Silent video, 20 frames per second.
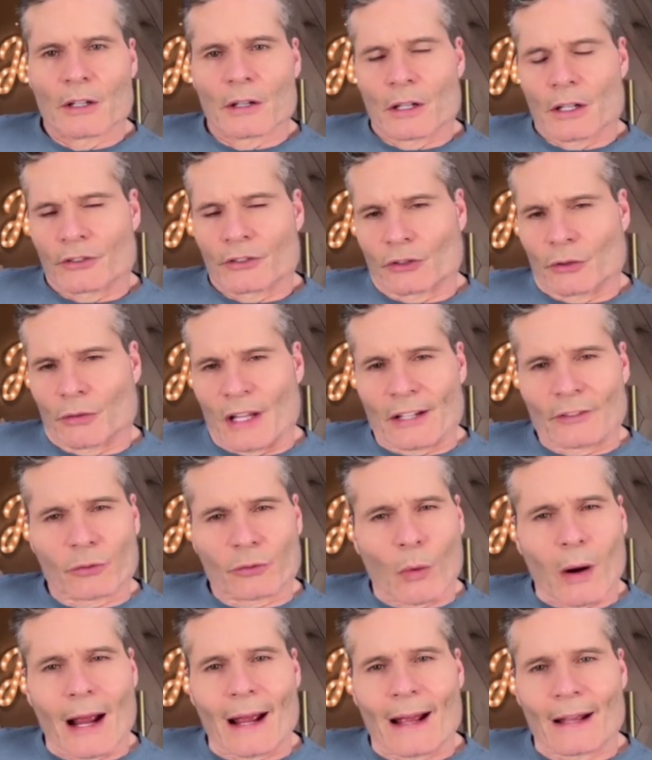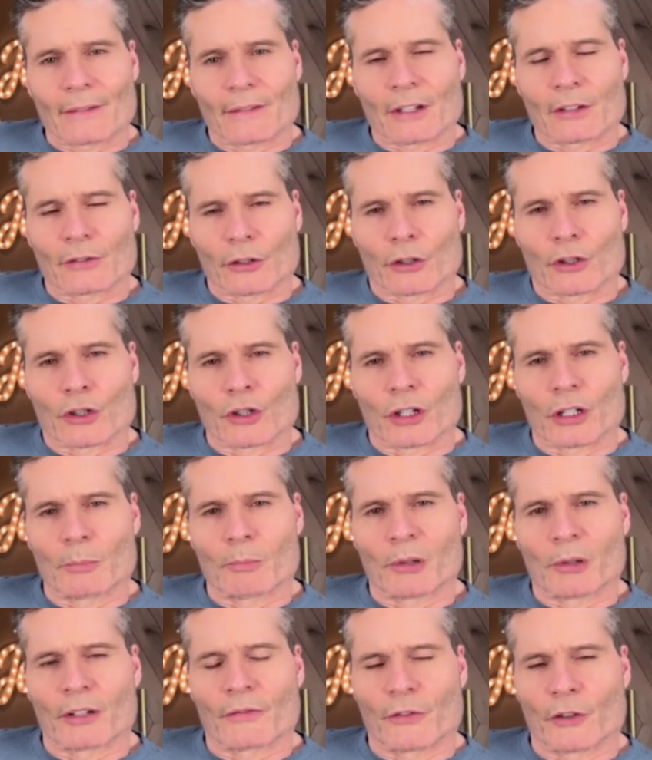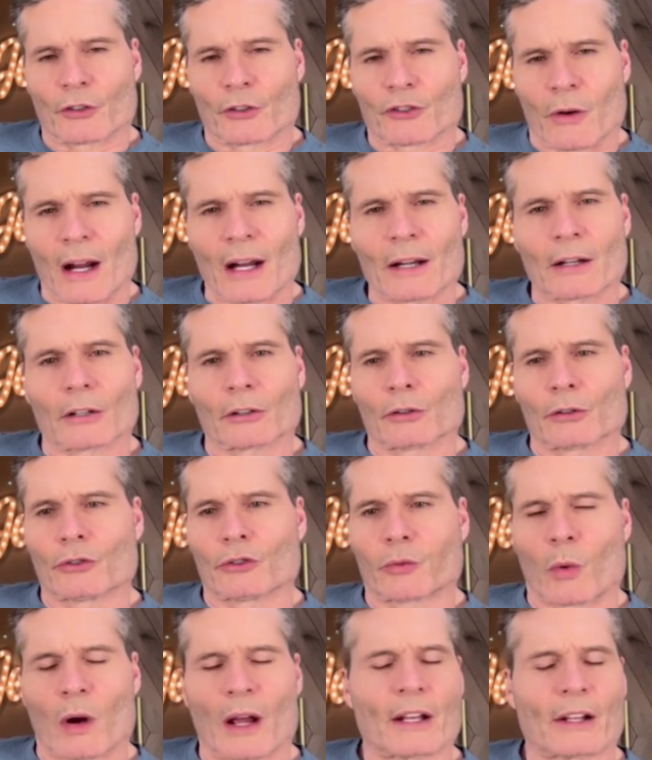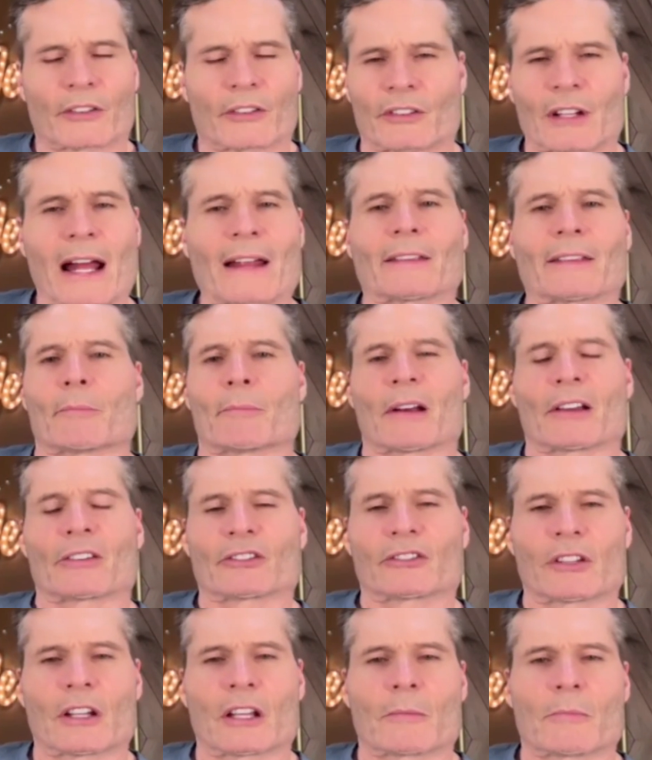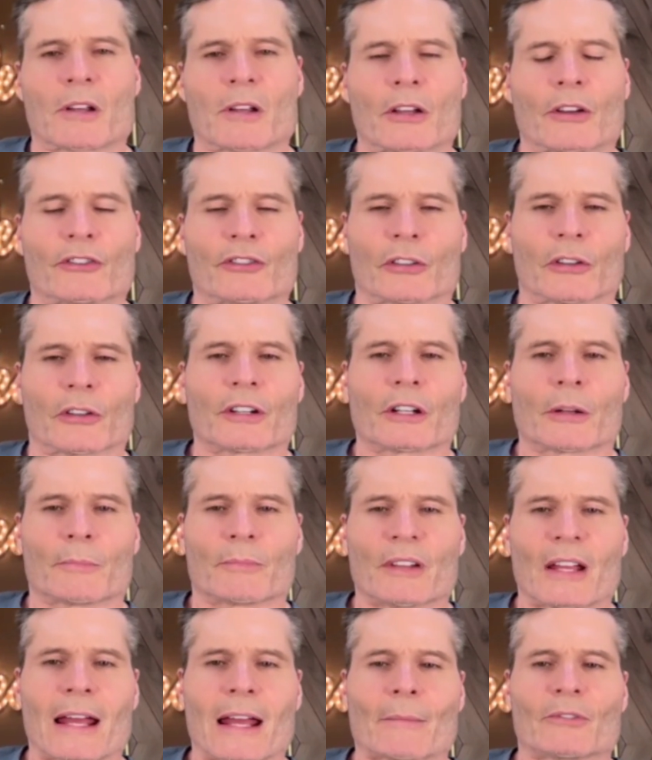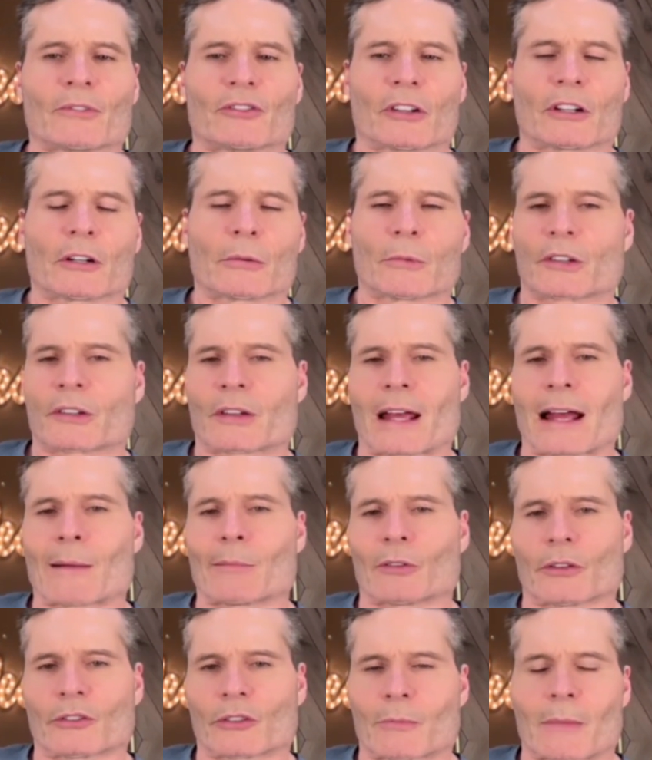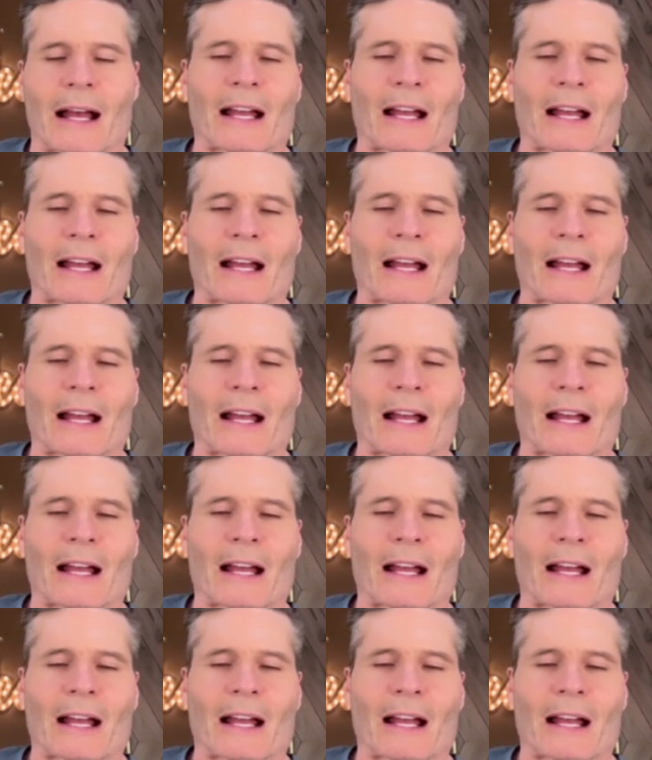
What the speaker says: So that's why I think they're good. But if you're trying to lose weight, it's not the best thing, because you'll end up damaging your metabolism.